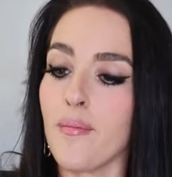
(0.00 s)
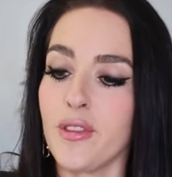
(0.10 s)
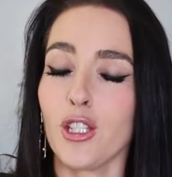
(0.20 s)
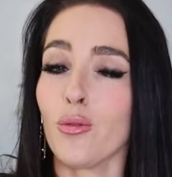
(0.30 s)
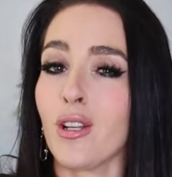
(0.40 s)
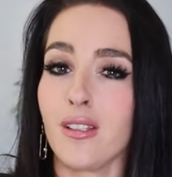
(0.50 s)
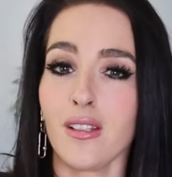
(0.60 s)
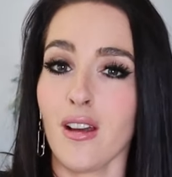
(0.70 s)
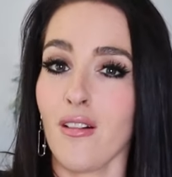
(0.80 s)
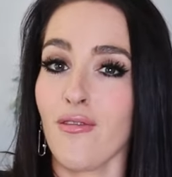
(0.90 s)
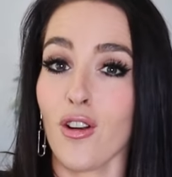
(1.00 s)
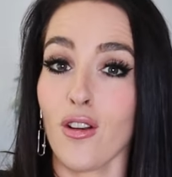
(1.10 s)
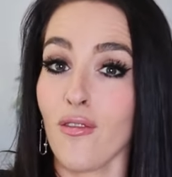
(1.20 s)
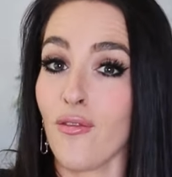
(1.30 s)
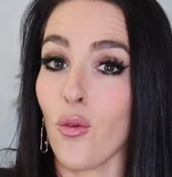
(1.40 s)
This one is enough
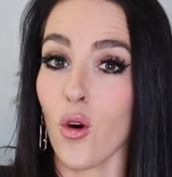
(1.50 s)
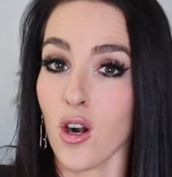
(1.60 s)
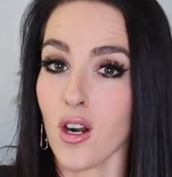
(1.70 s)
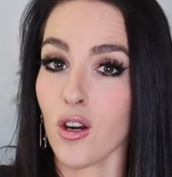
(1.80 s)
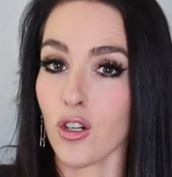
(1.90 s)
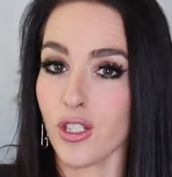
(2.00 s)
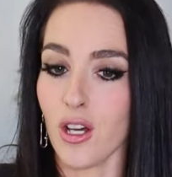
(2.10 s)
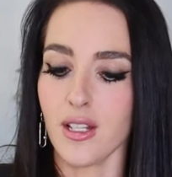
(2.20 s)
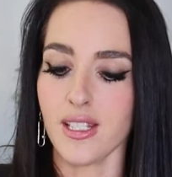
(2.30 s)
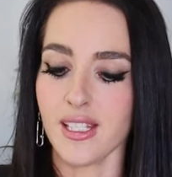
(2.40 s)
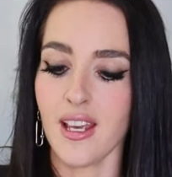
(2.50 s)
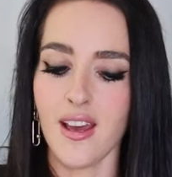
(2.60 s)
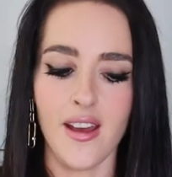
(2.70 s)
for 4 croissants.